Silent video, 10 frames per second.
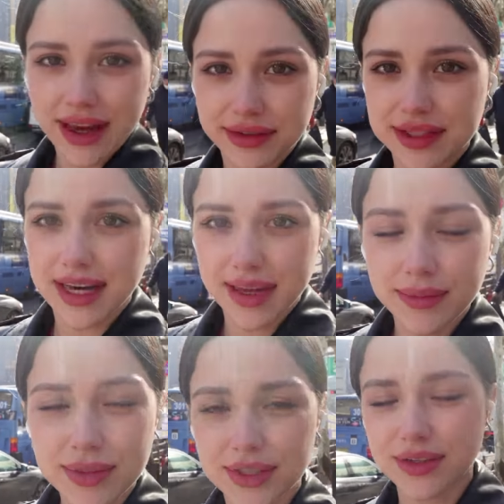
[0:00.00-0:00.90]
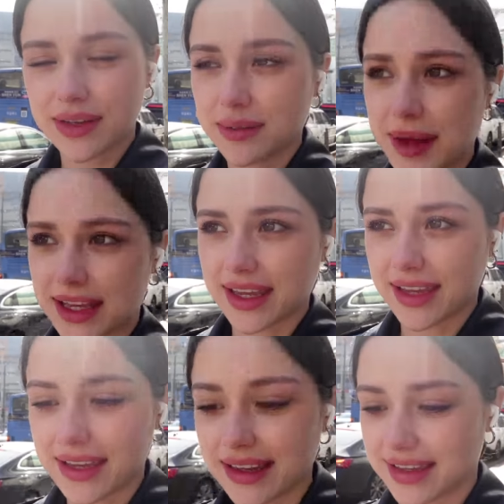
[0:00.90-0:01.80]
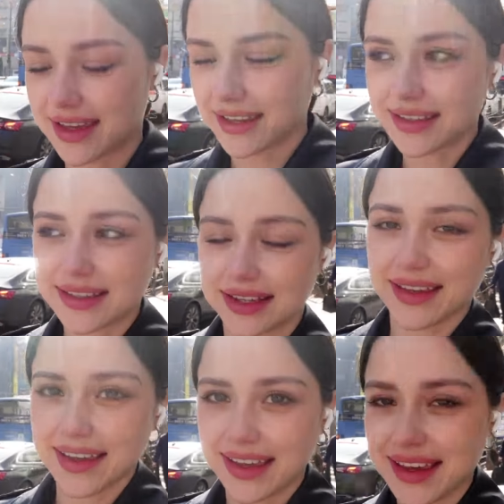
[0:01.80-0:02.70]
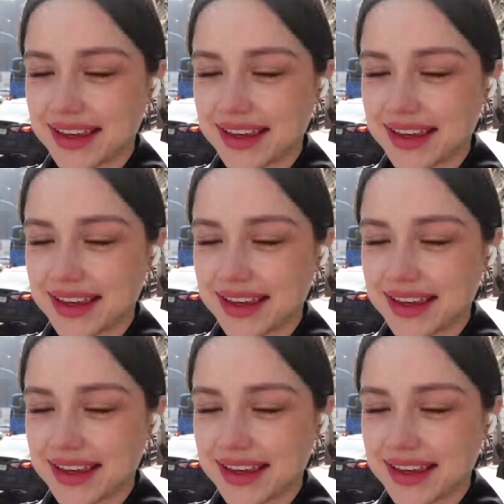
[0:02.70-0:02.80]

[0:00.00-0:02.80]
have time to do unpacking again today.